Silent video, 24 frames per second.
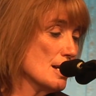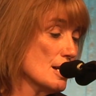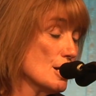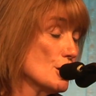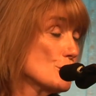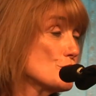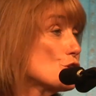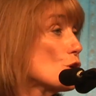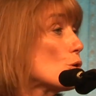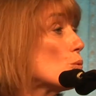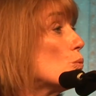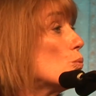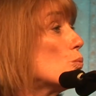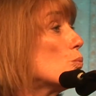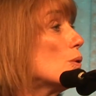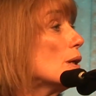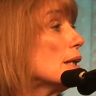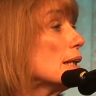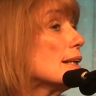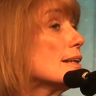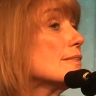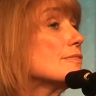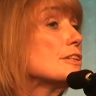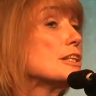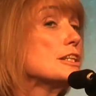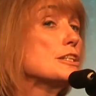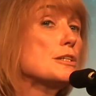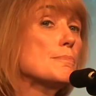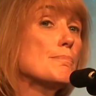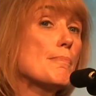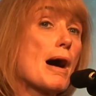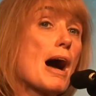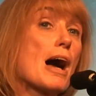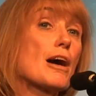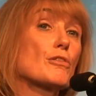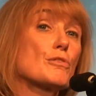So we live in a
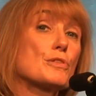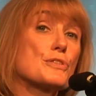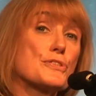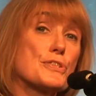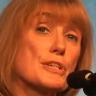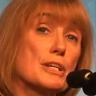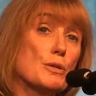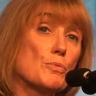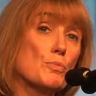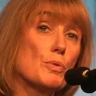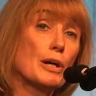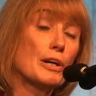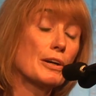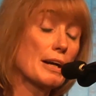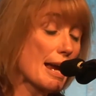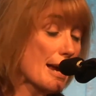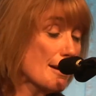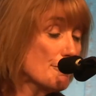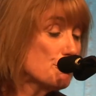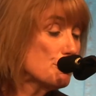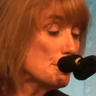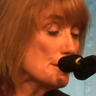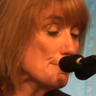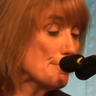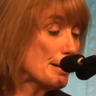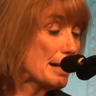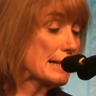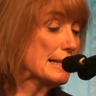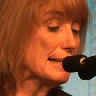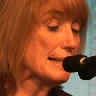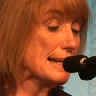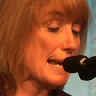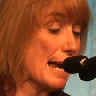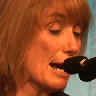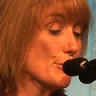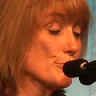democracy where
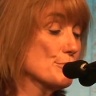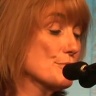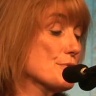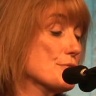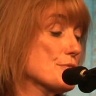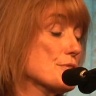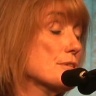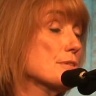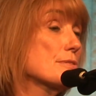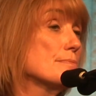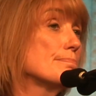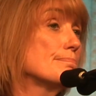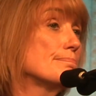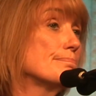everybody counts.